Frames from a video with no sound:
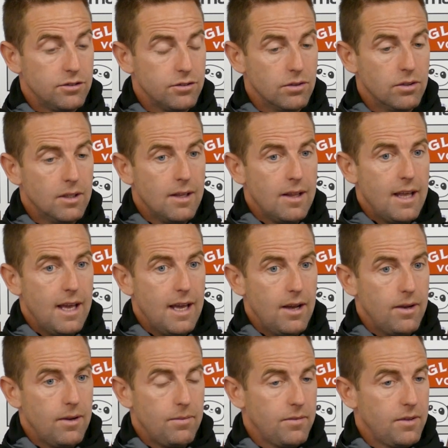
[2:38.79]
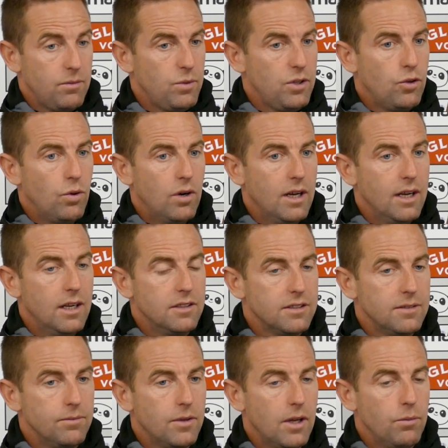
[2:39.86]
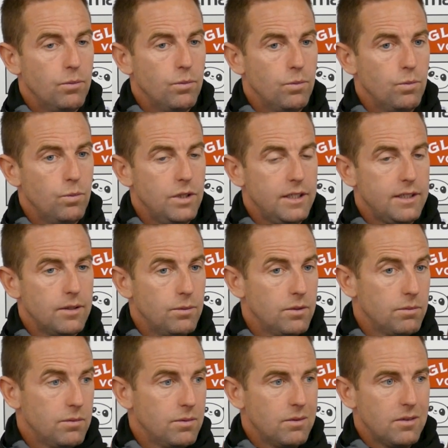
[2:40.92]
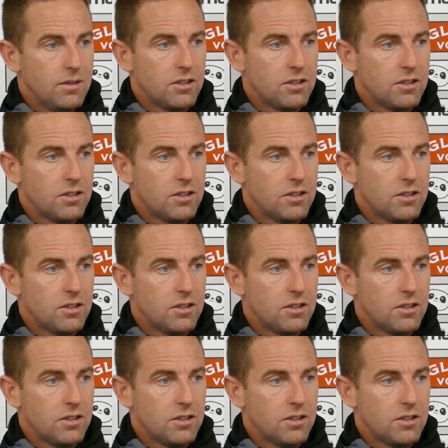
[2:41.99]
So we know what it is, and we need to work.